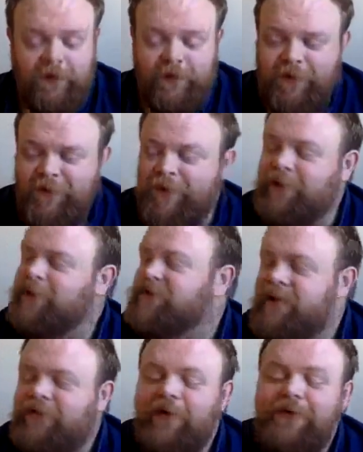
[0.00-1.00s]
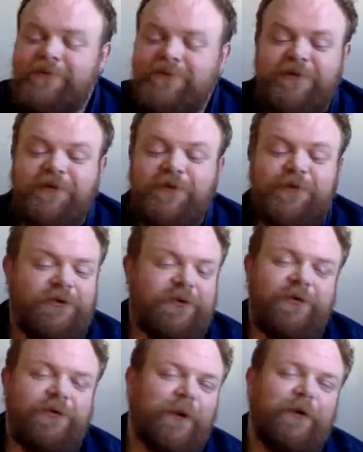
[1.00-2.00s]
Beautiful
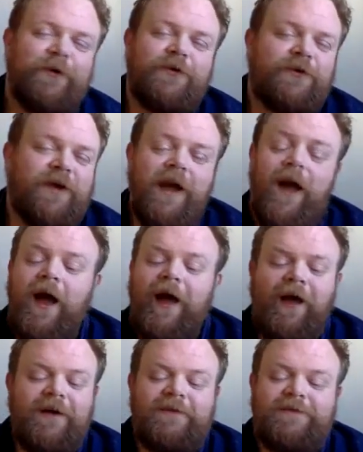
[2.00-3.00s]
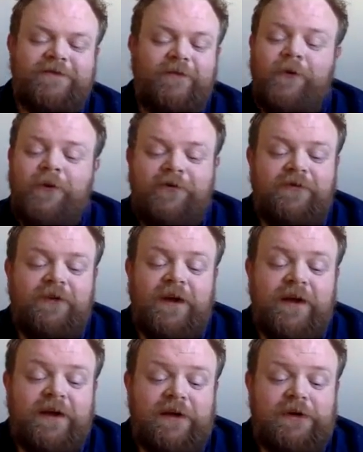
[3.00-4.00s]
soup, who cares for
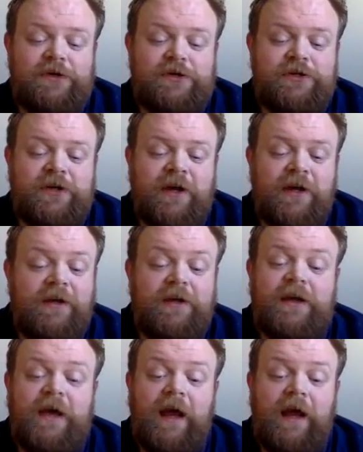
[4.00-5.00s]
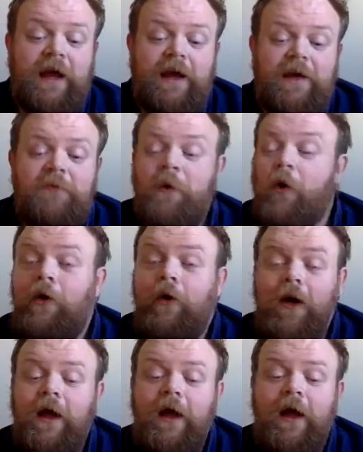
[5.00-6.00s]
fish, game,
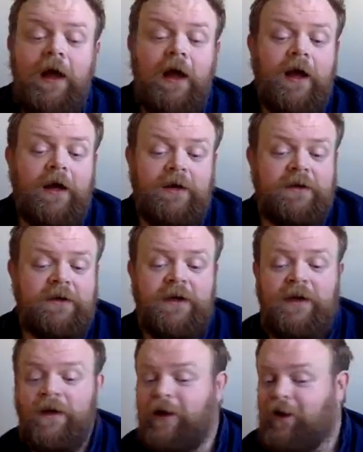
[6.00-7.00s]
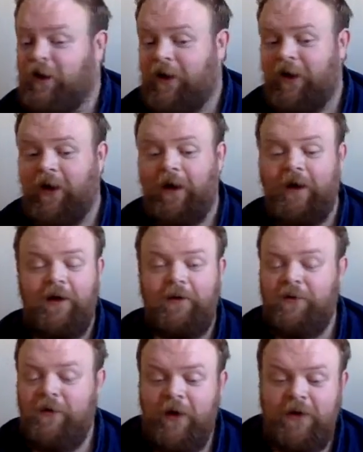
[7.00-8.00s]
or any
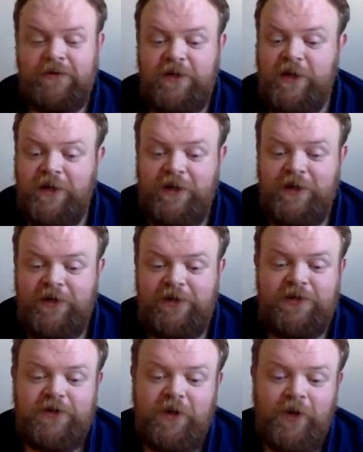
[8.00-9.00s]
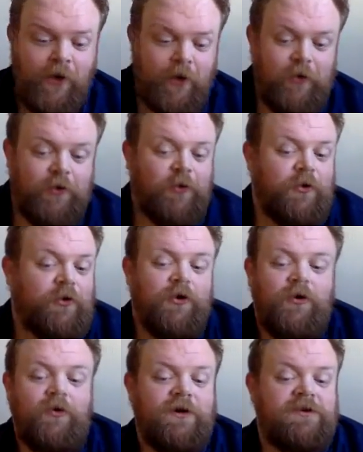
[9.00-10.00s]
other dish?
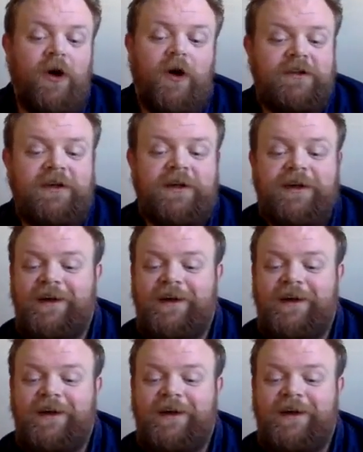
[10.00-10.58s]
Who would not